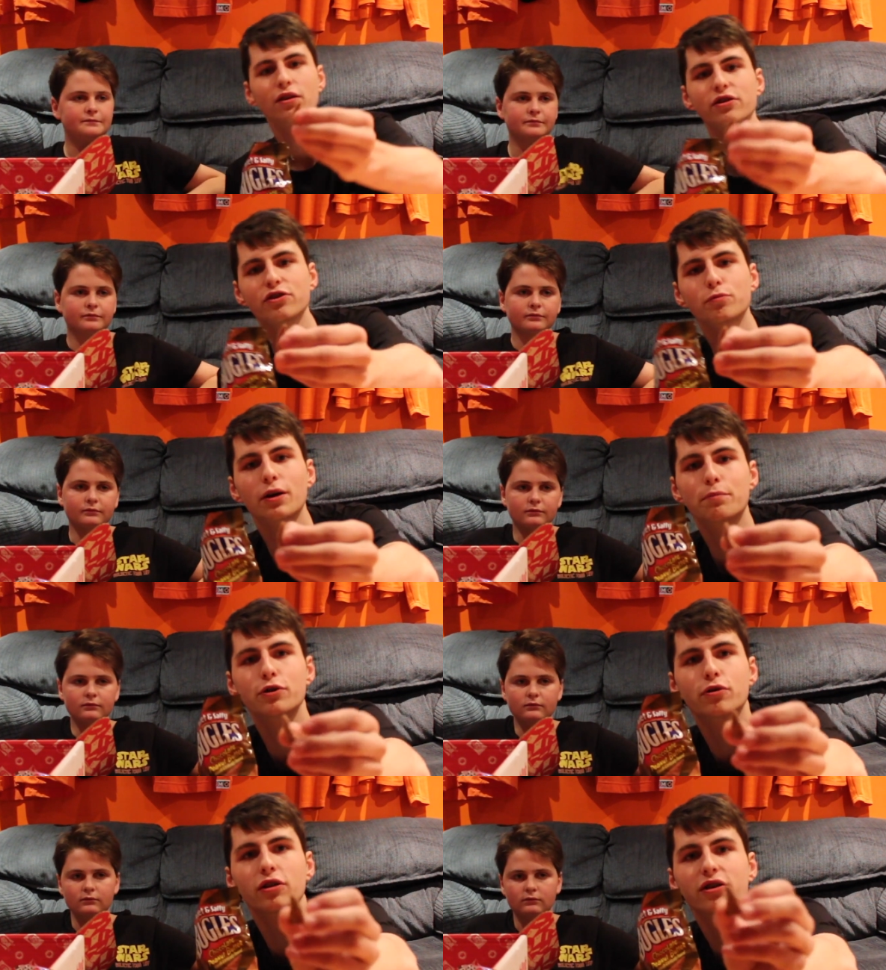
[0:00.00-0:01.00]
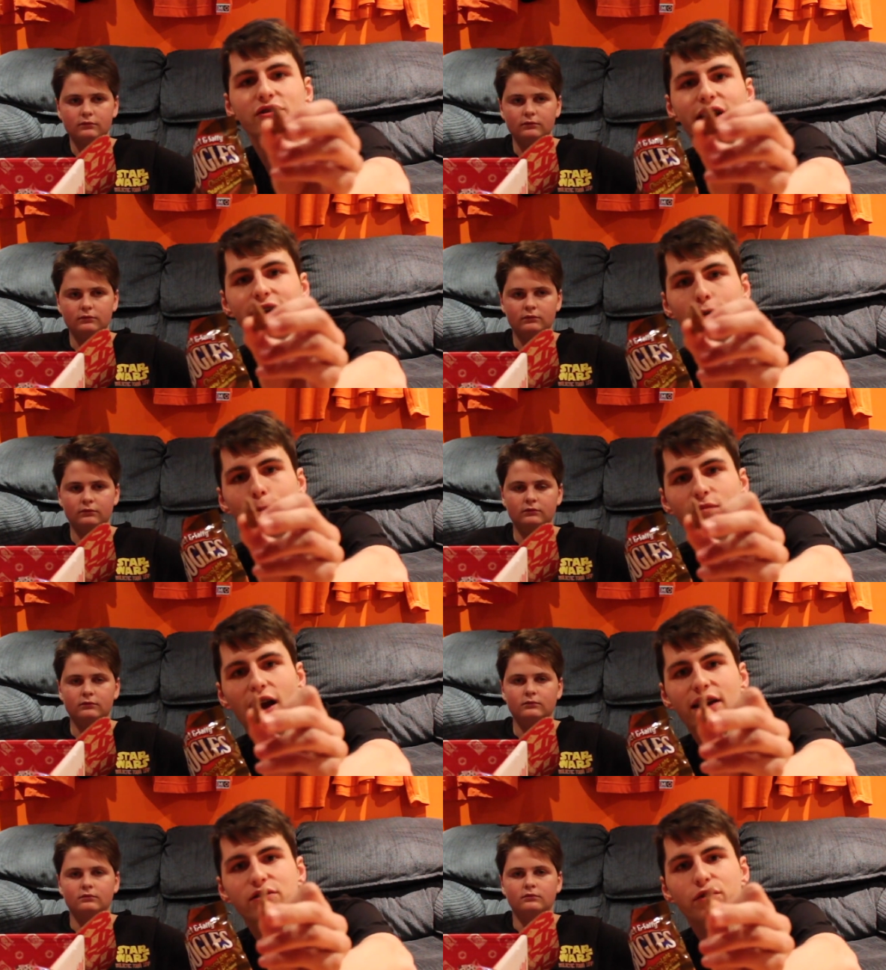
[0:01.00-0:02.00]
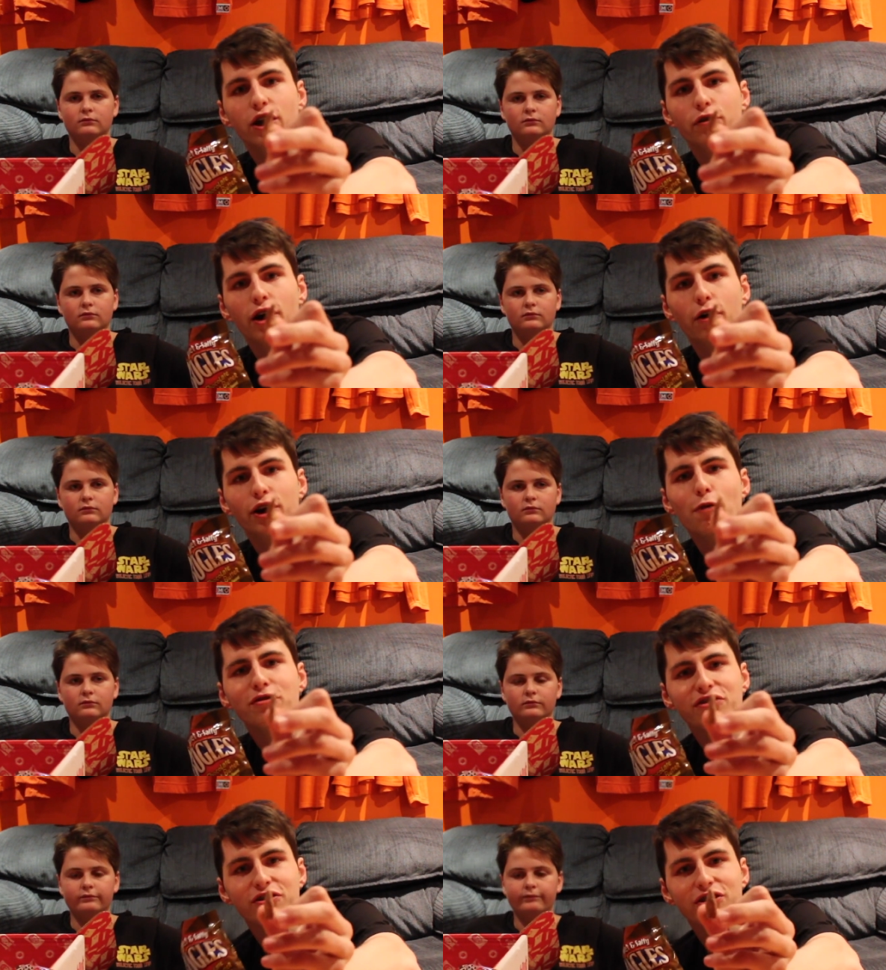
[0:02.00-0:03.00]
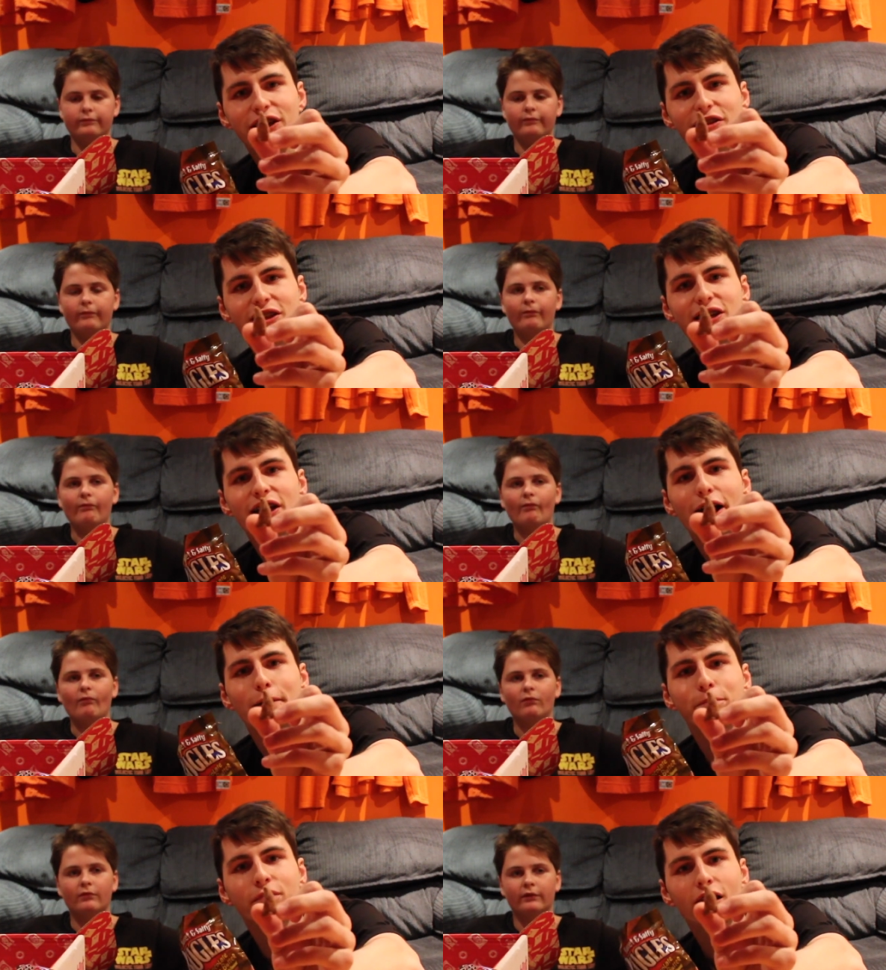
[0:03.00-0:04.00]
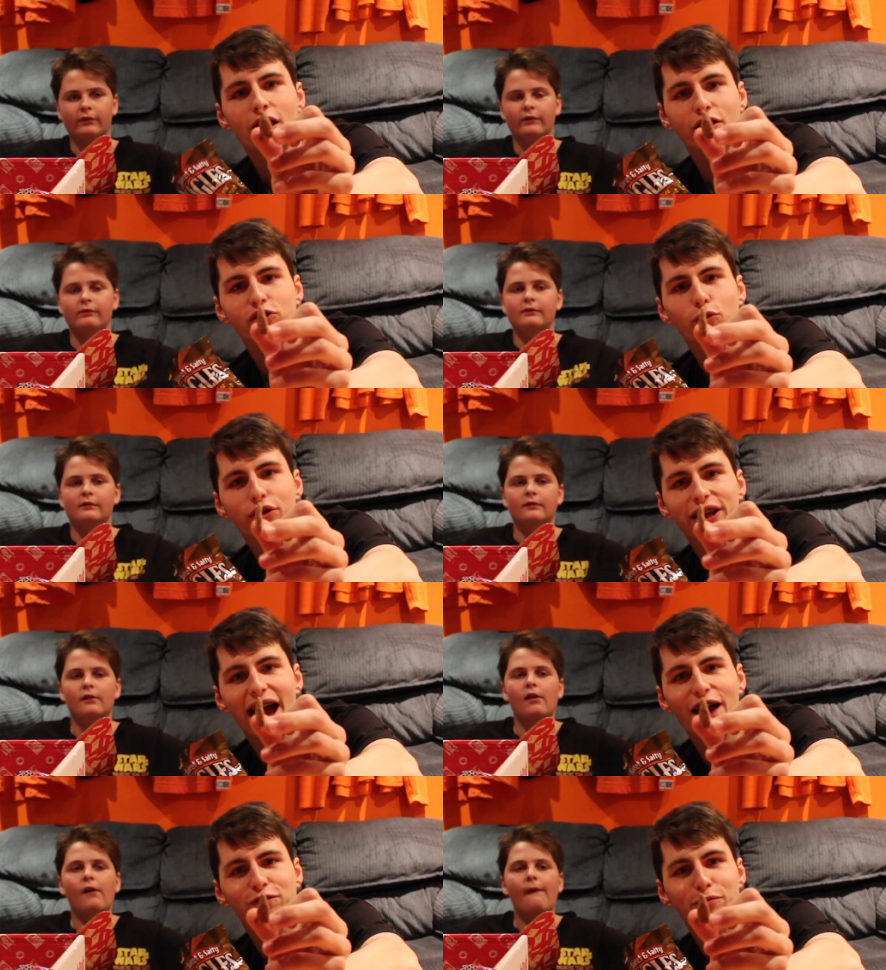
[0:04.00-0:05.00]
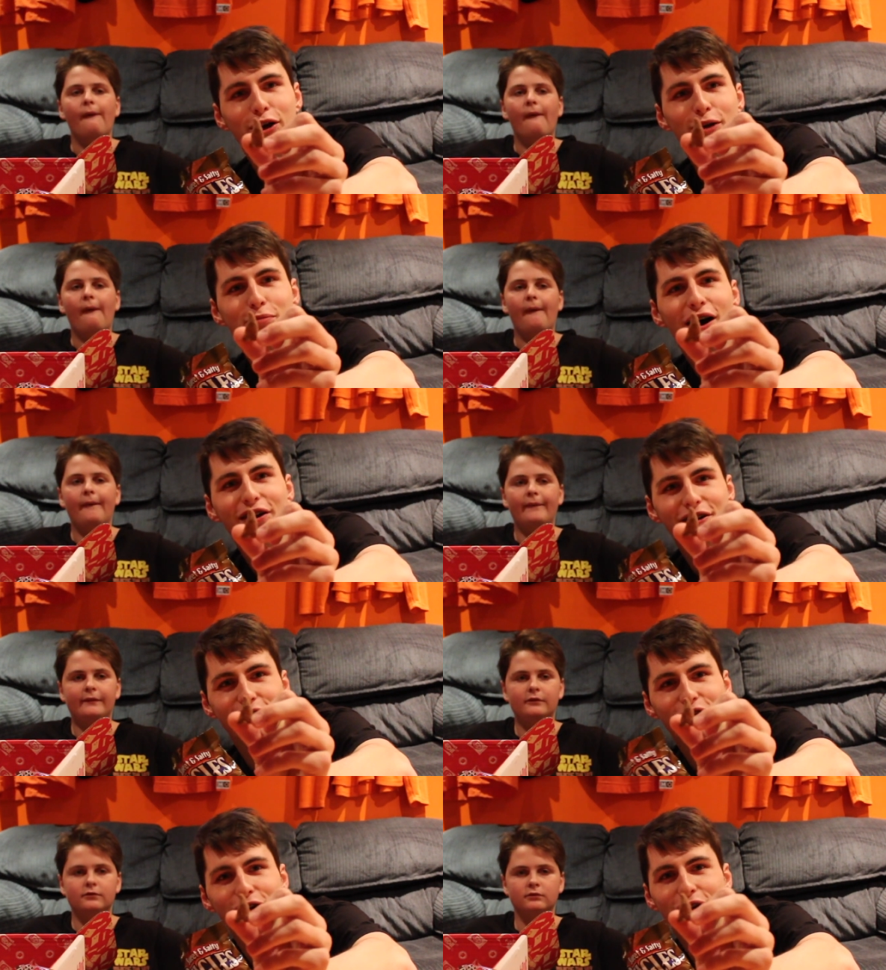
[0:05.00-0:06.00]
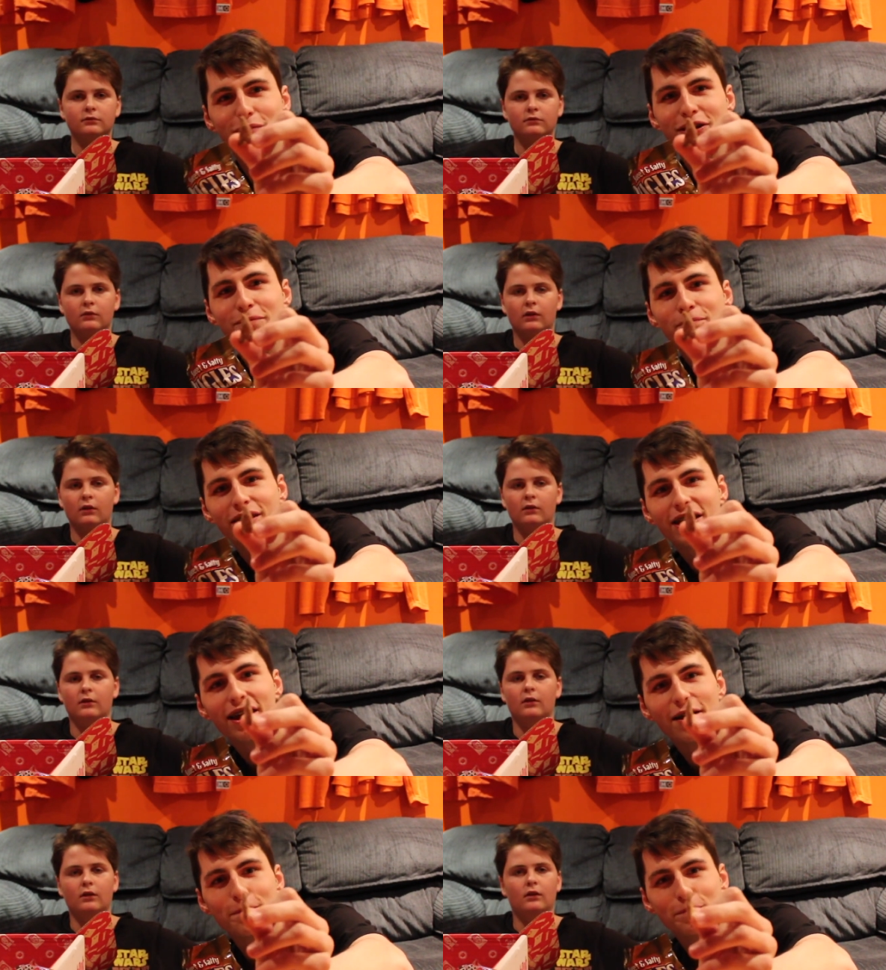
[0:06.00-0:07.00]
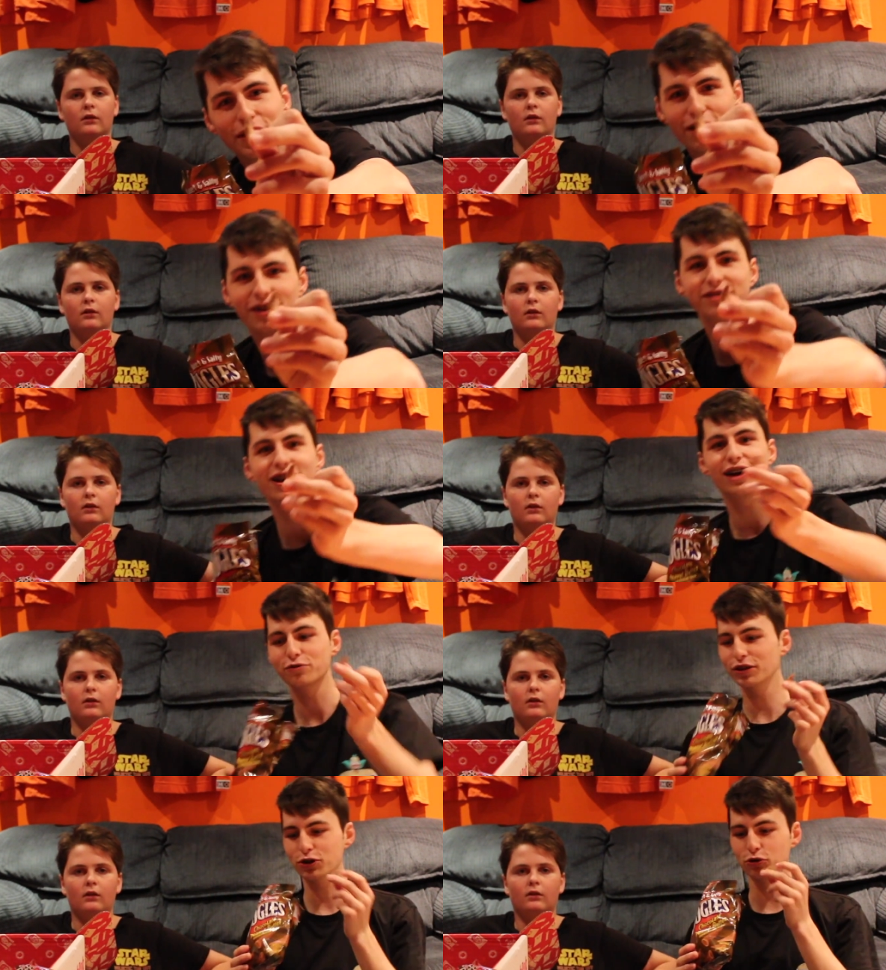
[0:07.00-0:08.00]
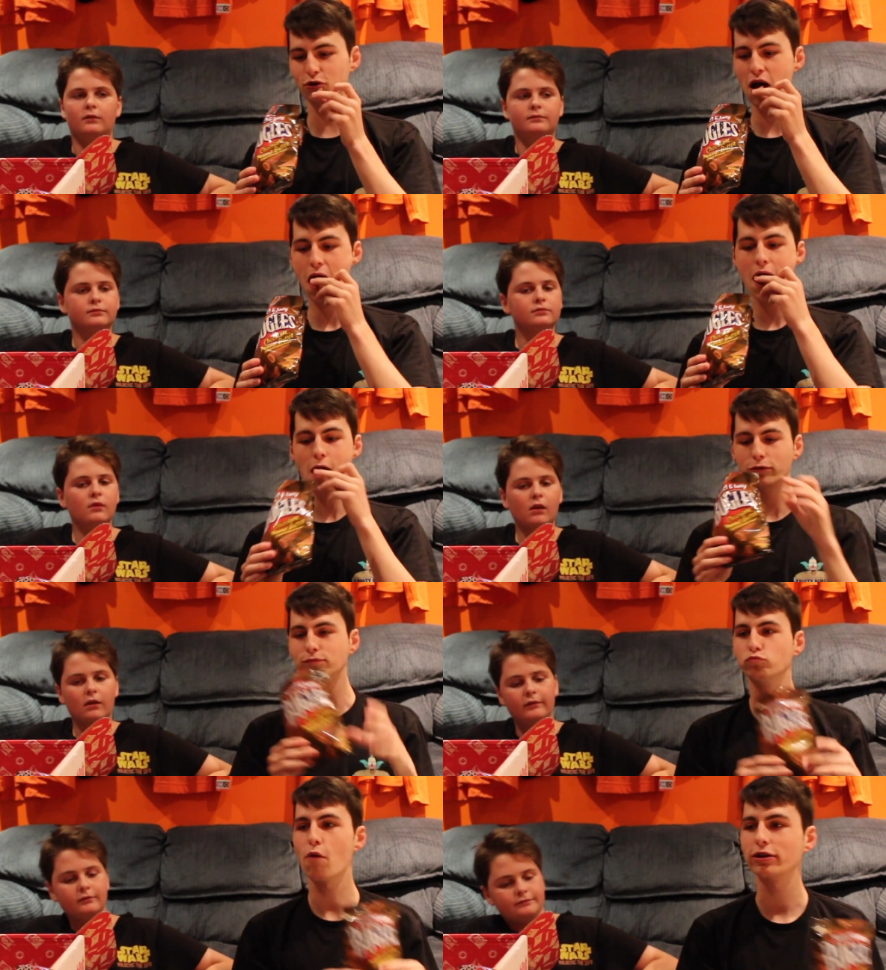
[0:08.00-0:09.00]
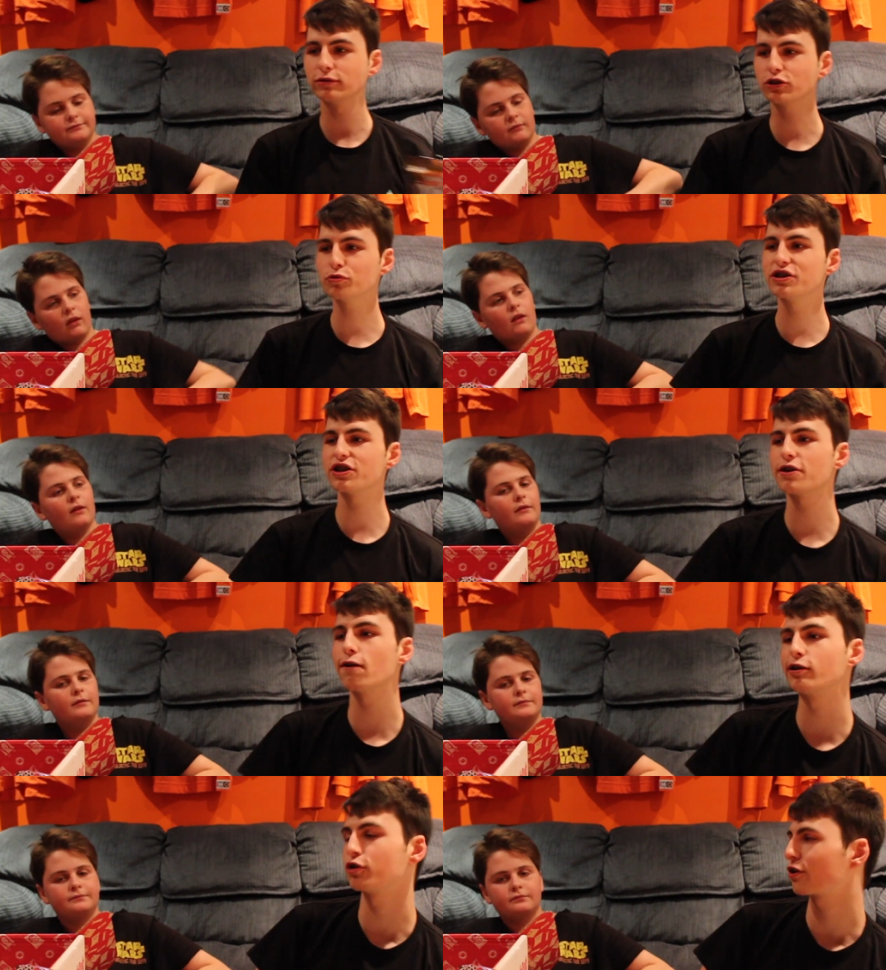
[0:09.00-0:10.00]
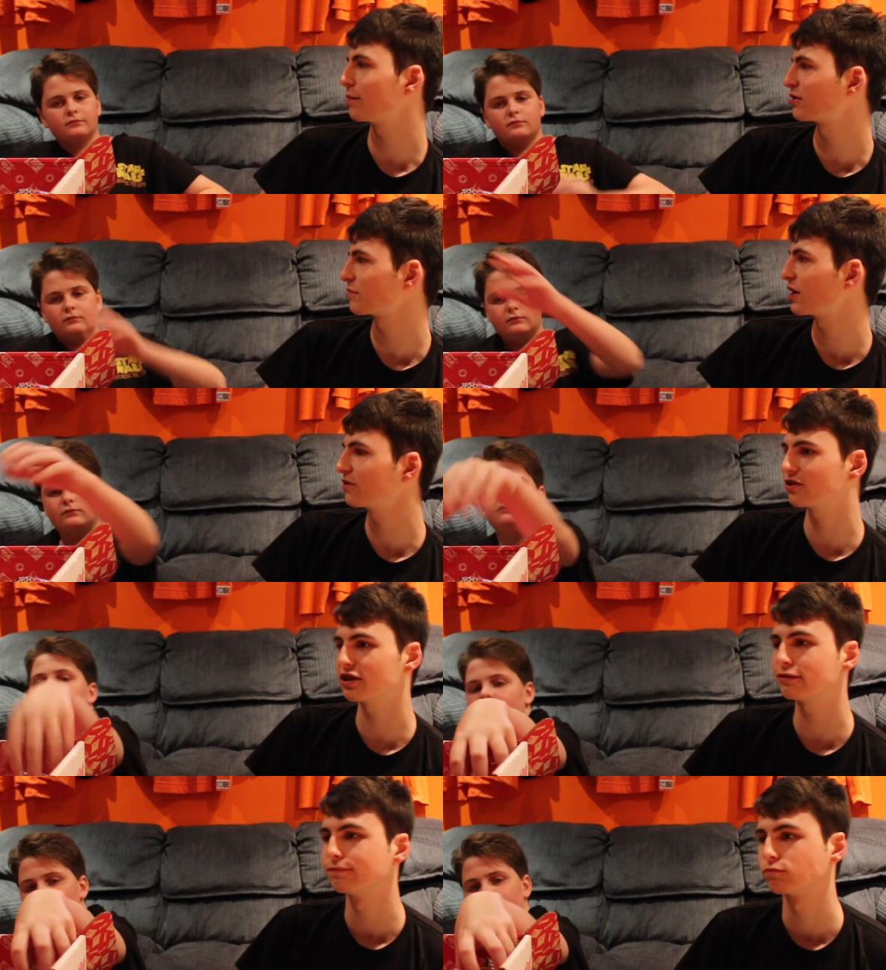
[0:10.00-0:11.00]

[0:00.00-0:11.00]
Speaker 1: This is what a bugle looks like, guys. If you don't know, it almost looks like the um, the Sorting Hat from Harry Potter, if you know what I mean. There it is, guys. Really cool. Let's reach in. No, you want to grab something else in there?